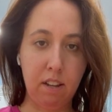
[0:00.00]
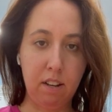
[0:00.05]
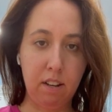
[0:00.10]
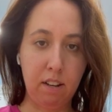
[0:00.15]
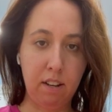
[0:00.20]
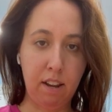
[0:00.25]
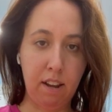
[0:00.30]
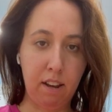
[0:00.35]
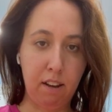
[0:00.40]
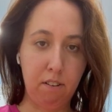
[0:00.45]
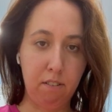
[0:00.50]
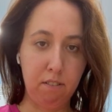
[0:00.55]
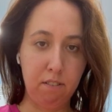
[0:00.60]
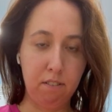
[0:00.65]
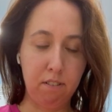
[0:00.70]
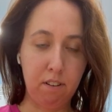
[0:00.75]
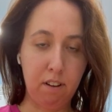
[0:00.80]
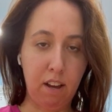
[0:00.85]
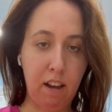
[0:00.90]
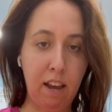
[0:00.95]
Now,
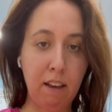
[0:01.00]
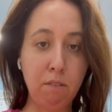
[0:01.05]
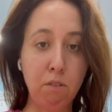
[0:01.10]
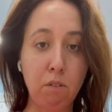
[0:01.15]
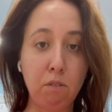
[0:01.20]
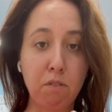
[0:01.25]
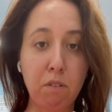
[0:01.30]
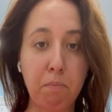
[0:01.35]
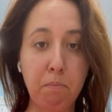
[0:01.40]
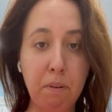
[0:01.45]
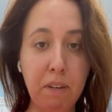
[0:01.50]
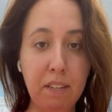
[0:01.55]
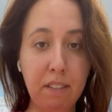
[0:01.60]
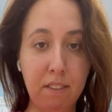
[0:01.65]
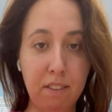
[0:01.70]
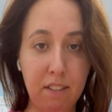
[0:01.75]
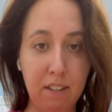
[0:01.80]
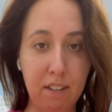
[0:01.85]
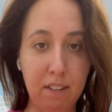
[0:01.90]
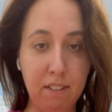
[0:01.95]
I will
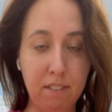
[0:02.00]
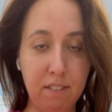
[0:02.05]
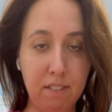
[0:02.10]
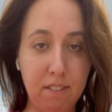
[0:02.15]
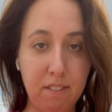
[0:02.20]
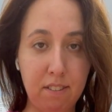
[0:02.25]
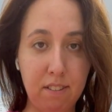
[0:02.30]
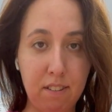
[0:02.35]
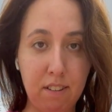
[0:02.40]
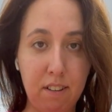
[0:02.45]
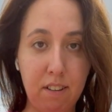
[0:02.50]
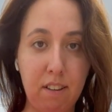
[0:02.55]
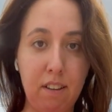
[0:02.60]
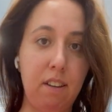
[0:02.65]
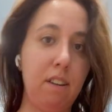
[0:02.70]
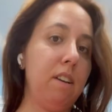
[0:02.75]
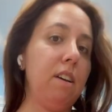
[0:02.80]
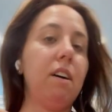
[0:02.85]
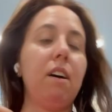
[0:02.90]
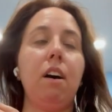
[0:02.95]
repeat this
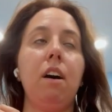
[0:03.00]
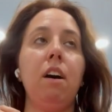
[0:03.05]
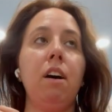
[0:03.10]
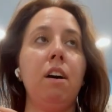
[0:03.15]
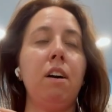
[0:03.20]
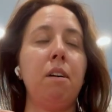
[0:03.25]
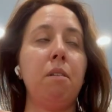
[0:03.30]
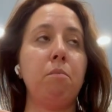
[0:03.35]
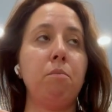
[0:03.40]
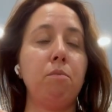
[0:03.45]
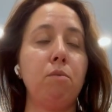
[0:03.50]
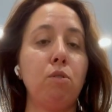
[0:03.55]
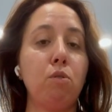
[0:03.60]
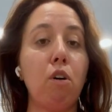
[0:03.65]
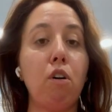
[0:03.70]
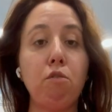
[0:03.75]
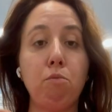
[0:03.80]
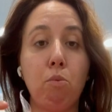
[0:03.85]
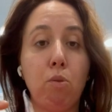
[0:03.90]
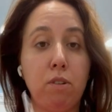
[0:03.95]

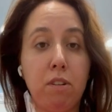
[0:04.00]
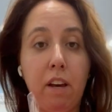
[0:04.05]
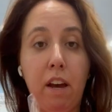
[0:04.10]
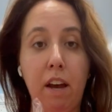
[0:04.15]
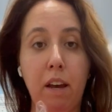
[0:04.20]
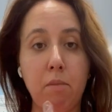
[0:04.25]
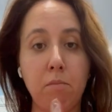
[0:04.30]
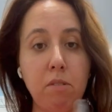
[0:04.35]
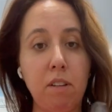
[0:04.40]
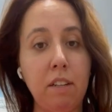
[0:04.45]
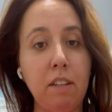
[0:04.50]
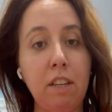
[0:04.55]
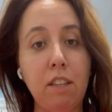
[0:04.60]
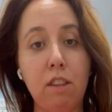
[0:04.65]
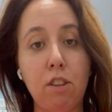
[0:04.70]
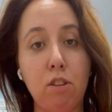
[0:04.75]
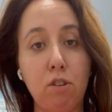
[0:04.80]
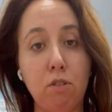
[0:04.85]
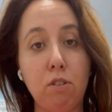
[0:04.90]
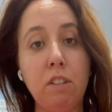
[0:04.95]
12 more times. I
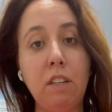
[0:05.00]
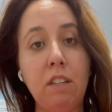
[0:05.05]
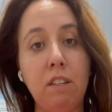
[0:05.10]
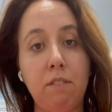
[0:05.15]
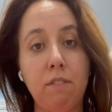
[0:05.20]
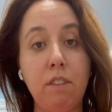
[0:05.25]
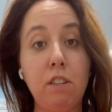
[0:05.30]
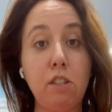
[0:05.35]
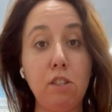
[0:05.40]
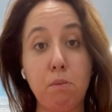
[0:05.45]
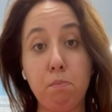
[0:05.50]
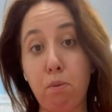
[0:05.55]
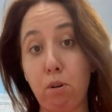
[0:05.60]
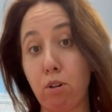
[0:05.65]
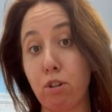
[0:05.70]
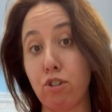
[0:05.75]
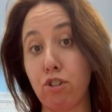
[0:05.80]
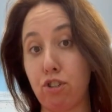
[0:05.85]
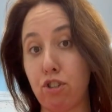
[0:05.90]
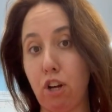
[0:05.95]
need 13 of these
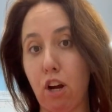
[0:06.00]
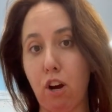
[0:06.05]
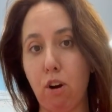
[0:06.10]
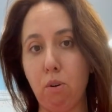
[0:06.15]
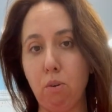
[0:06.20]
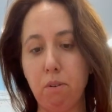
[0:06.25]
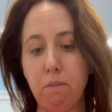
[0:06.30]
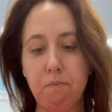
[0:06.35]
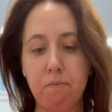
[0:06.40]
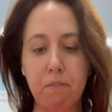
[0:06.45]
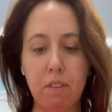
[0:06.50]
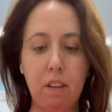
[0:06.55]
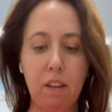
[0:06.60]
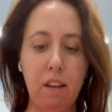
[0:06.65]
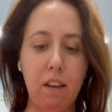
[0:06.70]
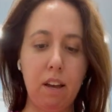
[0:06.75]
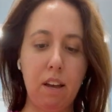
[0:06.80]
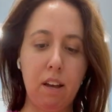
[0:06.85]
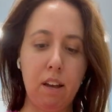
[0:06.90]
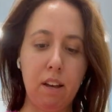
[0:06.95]
per show.
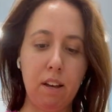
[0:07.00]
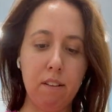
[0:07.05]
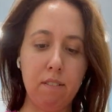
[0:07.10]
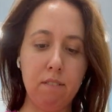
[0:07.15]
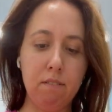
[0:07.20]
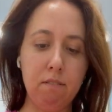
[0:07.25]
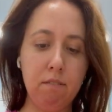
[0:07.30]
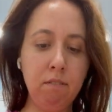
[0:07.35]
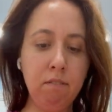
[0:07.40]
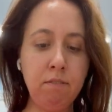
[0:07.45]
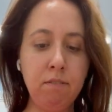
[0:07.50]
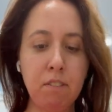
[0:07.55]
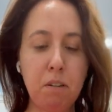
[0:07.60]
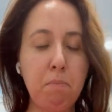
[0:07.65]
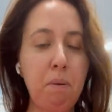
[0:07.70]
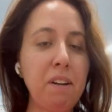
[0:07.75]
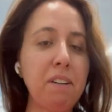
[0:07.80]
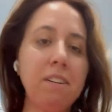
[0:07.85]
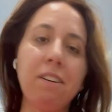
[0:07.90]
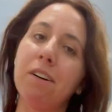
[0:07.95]

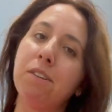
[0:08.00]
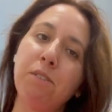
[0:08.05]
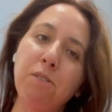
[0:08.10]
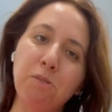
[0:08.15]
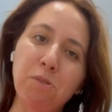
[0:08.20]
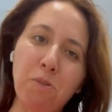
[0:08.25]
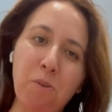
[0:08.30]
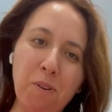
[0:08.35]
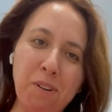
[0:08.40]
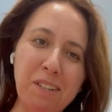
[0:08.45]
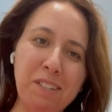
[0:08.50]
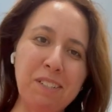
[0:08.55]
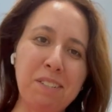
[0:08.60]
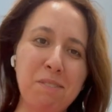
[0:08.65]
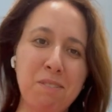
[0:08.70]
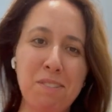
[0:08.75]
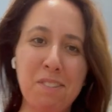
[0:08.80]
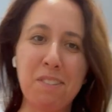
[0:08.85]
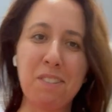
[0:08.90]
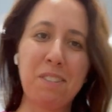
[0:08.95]
Depending on who's Gordon,
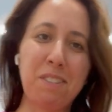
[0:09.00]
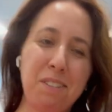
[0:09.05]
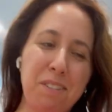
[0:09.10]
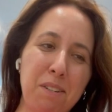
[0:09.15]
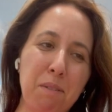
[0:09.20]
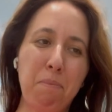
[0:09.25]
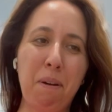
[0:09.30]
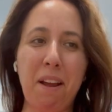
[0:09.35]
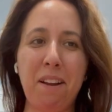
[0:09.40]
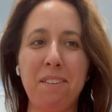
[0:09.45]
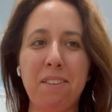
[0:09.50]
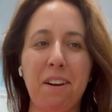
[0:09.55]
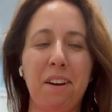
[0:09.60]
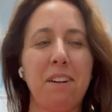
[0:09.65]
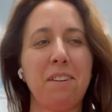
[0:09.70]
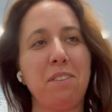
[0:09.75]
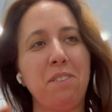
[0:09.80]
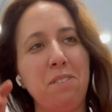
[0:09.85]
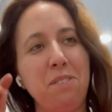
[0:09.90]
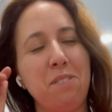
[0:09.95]
it will depend
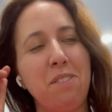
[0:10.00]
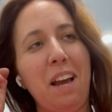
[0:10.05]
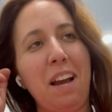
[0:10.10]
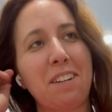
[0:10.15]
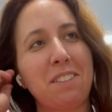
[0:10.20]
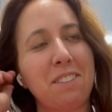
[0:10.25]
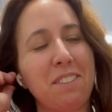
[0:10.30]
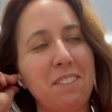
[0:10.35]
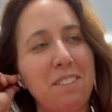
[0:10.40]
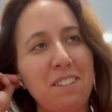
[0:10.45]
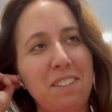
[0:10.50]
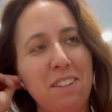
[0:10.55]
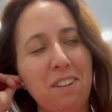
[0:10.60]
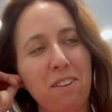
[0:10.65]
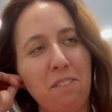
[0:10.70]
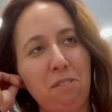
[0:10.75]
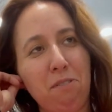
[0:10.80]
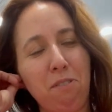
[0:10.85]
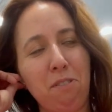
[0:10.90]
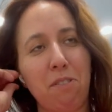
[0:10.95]
on who's actually going to
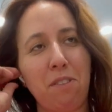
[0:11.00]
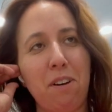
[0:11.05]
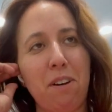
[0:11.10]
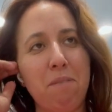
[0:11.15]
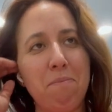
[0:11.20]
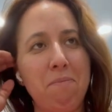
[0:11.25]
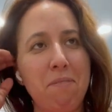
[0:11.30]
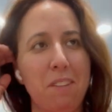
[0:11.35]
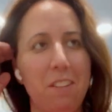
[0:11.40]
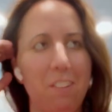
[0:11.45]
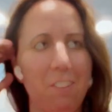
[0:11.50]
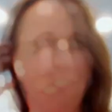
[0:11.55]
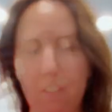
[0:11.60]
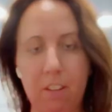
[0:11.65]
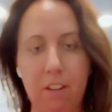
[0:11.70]
go through them. But